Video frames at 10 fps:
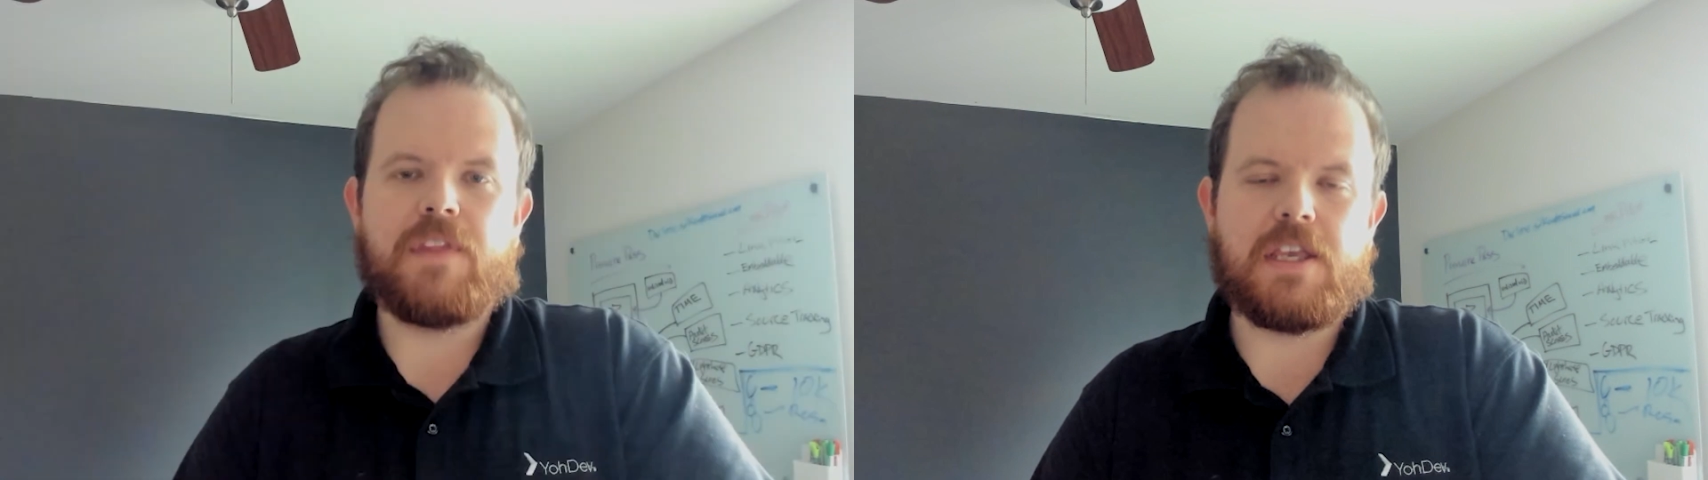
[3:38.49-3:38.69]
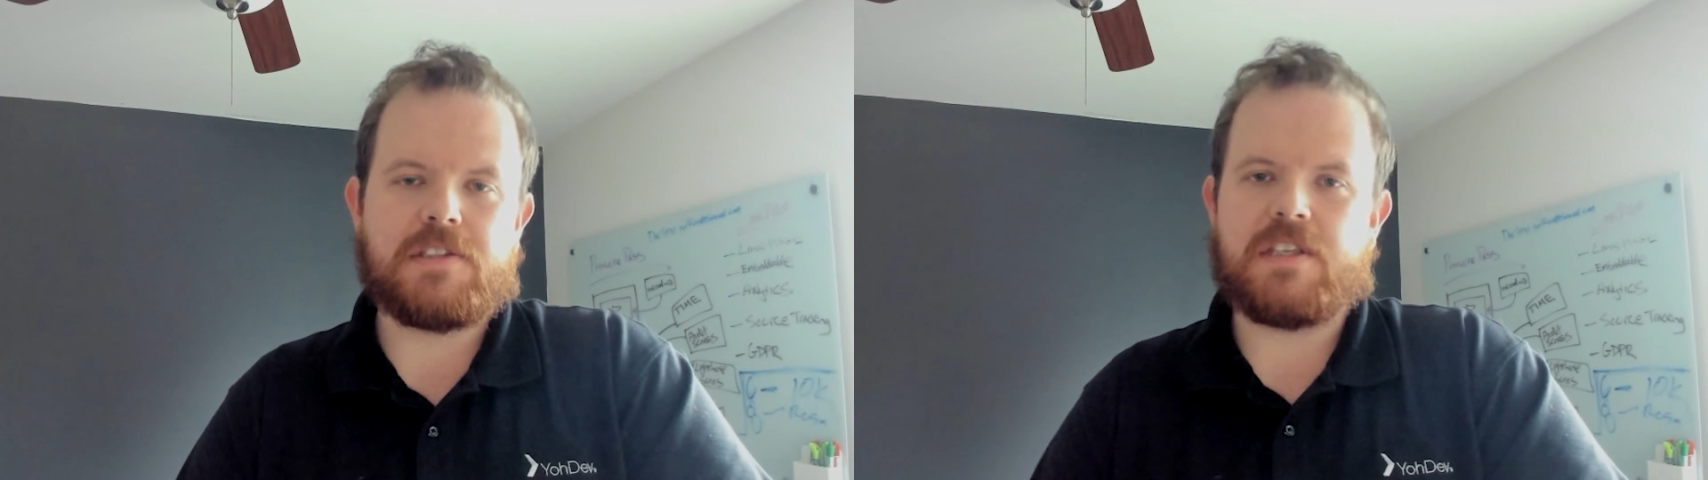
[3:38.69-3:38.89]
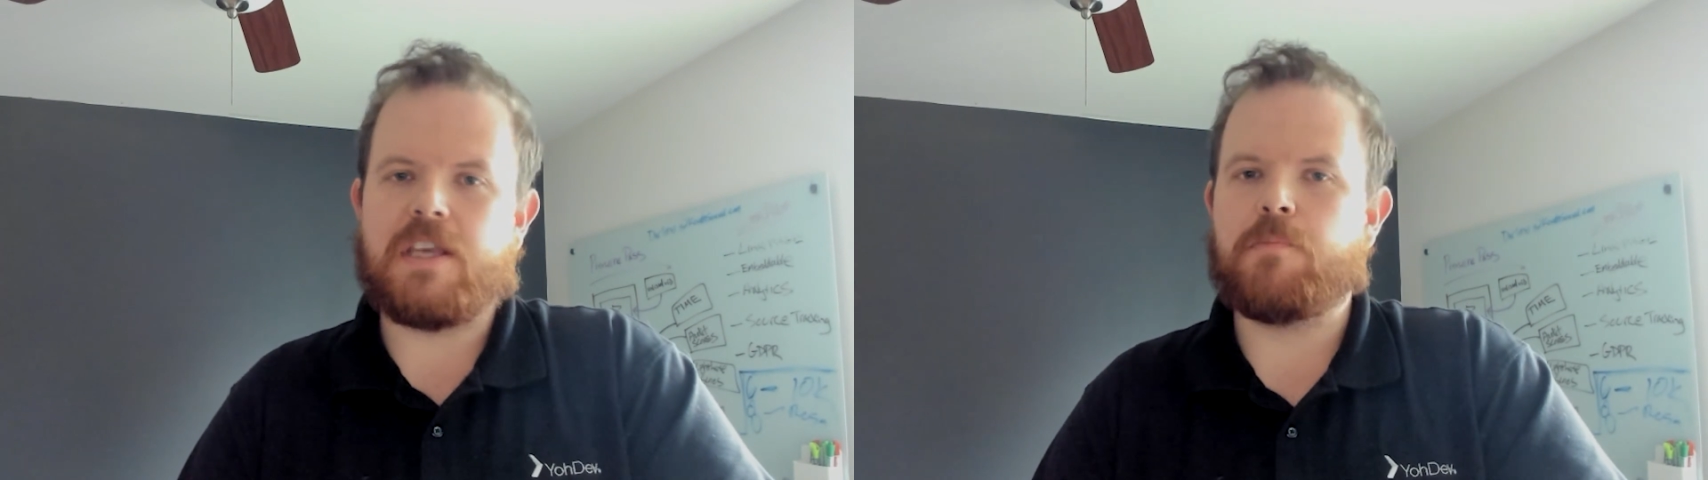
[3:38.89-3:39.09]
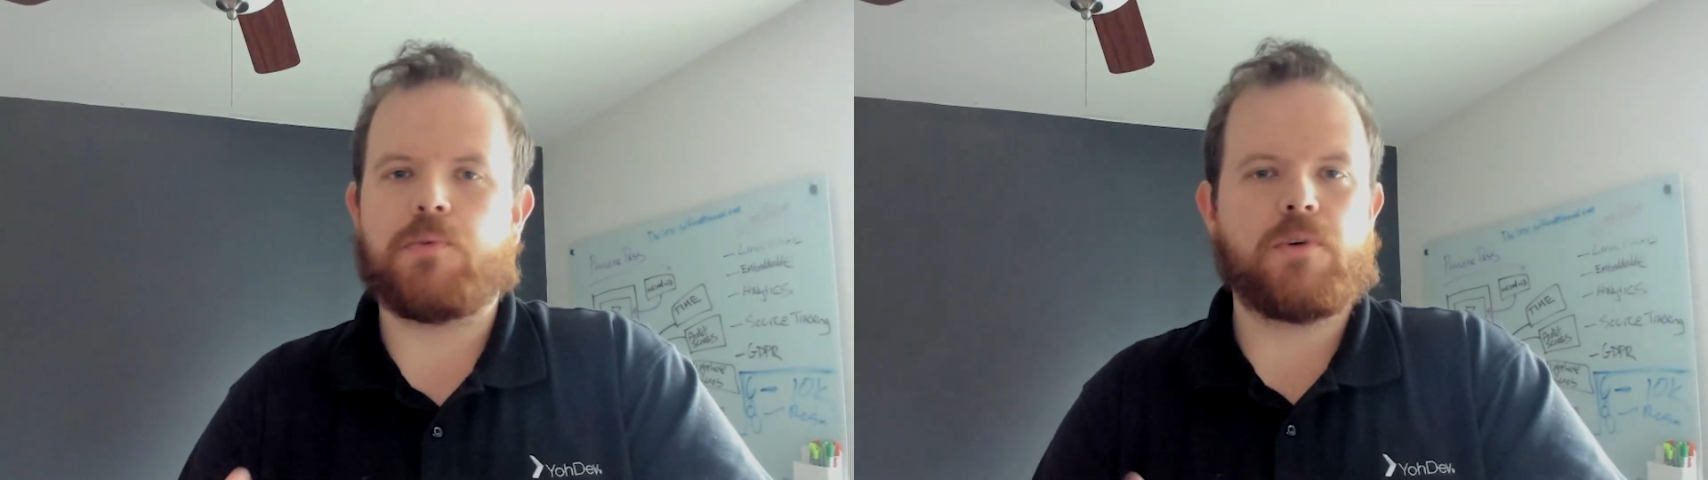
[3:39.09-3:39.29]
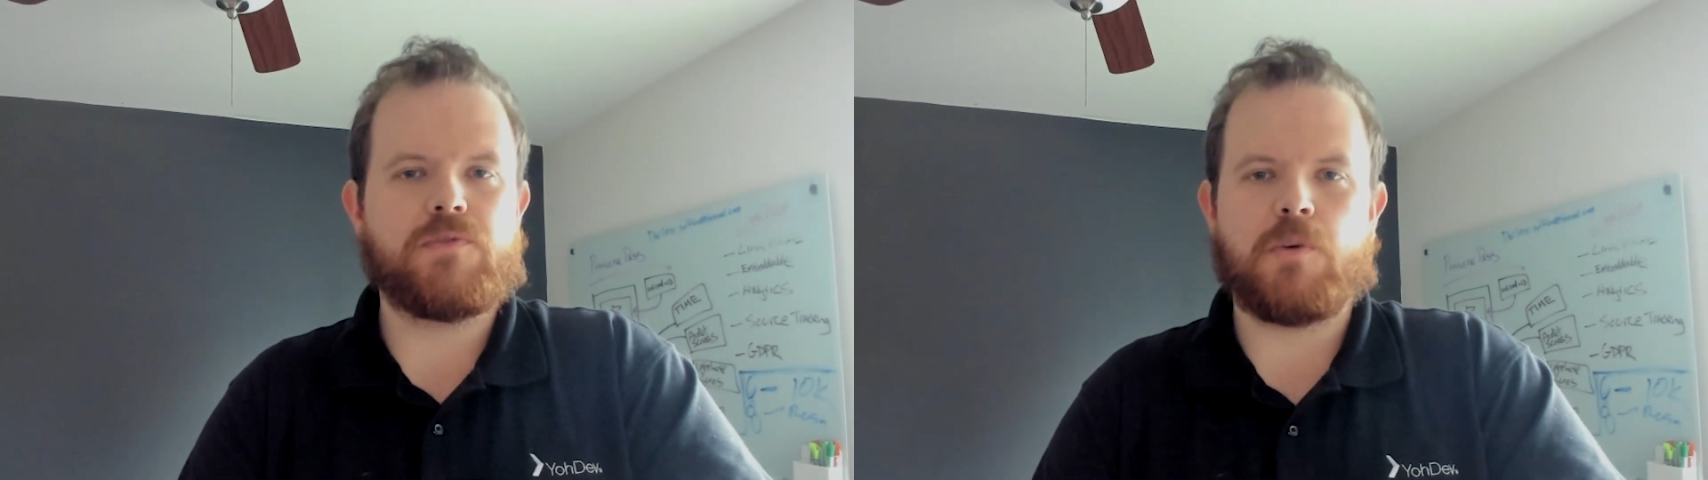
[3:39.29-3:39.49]
This
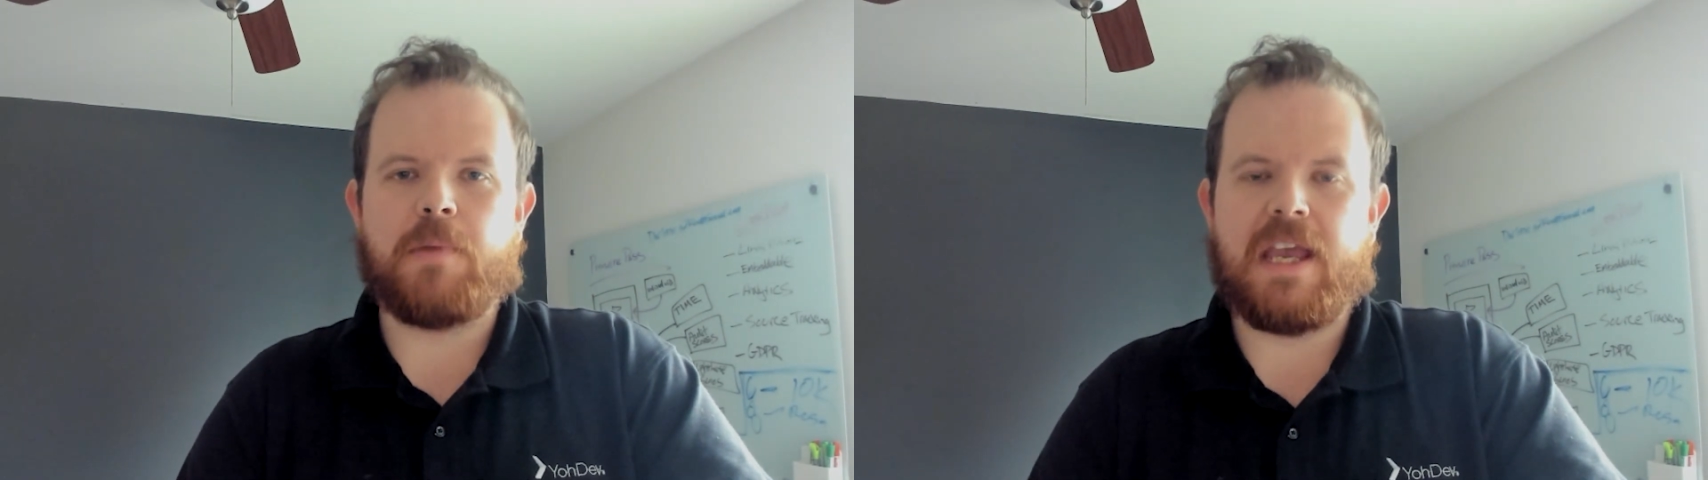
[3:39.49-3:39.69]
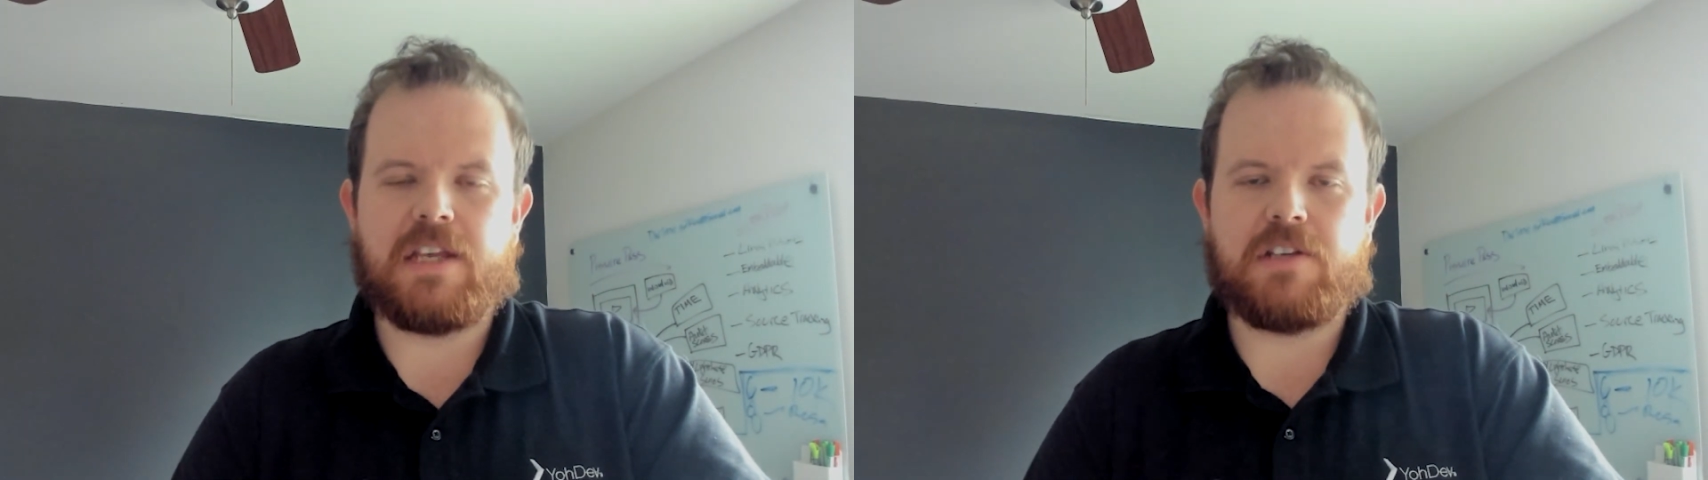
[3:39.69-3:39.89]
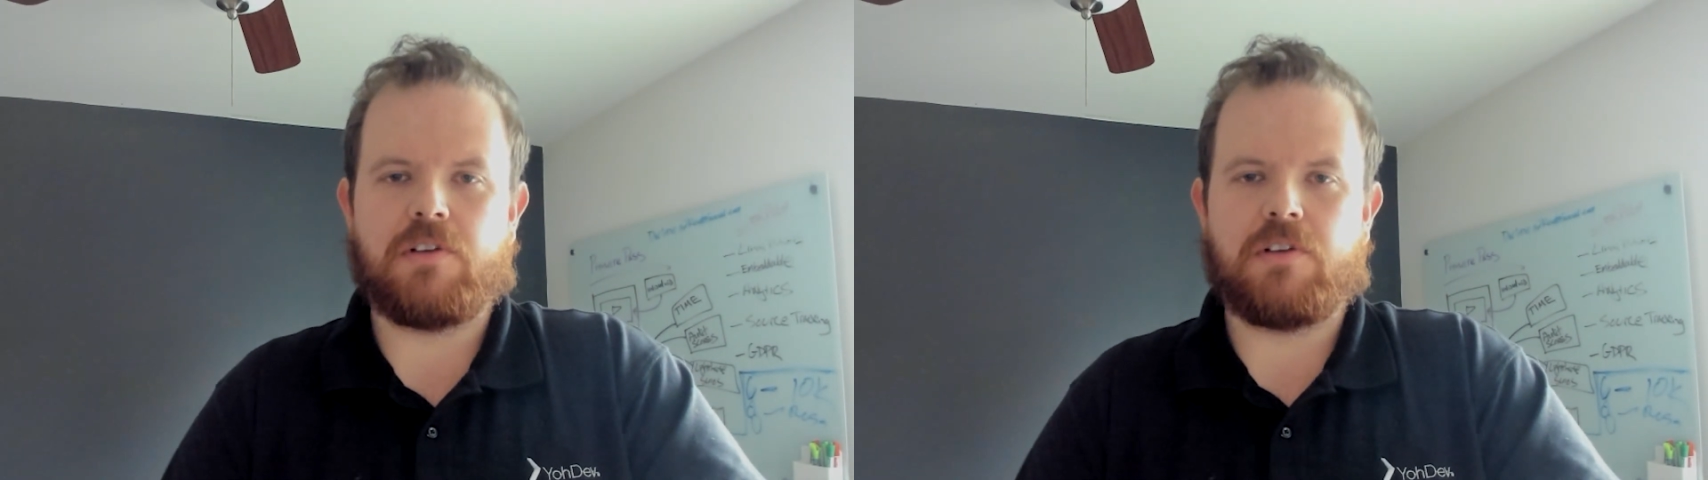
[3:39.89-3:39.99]
improves your page